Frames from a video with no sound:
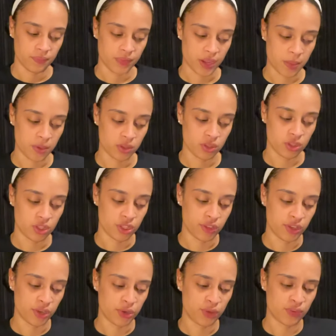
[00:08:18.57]
I mean, the,
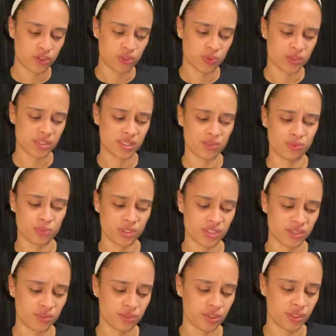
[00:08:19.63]
the universe wasn't
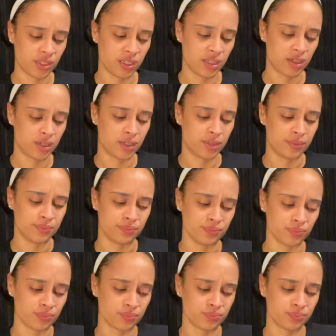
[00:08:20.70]
wasn't really um,